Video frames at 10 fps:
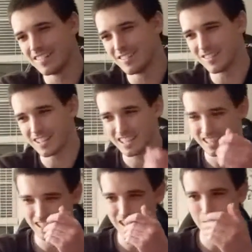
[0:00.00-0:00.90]
But like
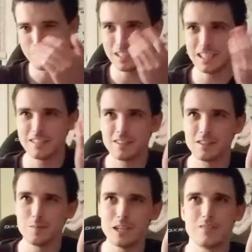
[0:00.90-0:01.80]
it
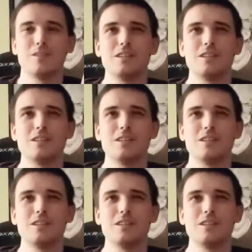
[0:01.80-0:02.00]
does make